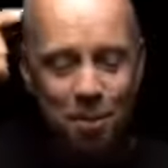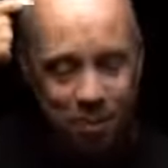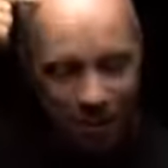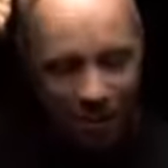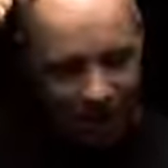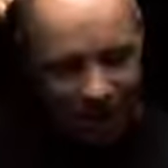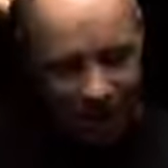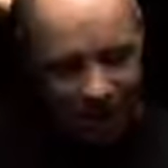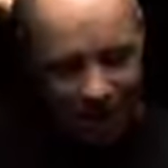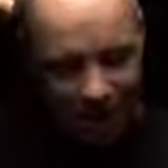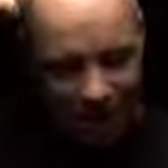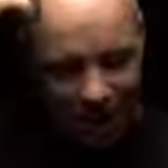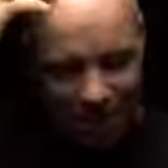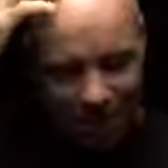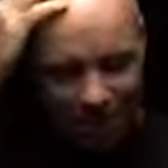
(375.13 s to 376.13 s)
But
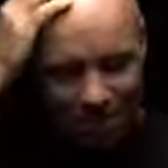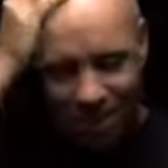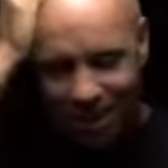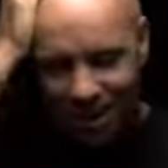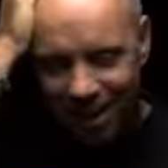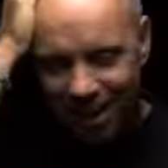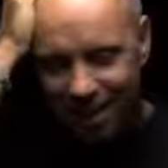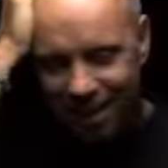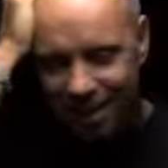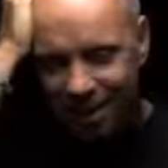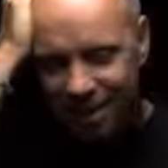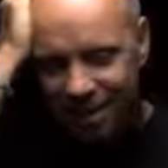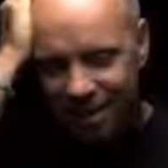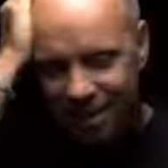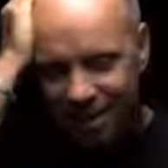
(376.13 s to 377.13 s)
um,
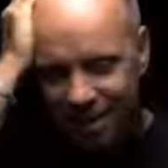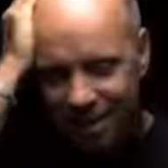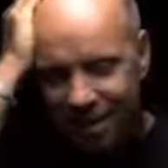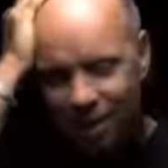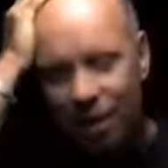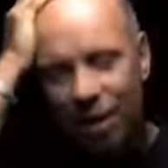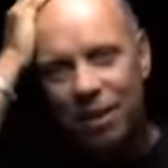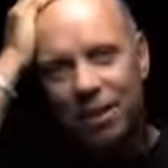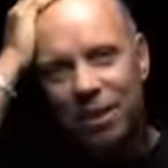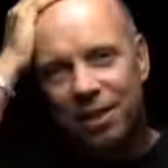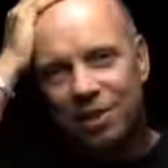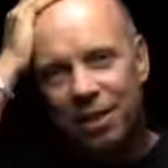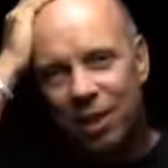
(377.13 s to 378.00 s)
they tell you all the things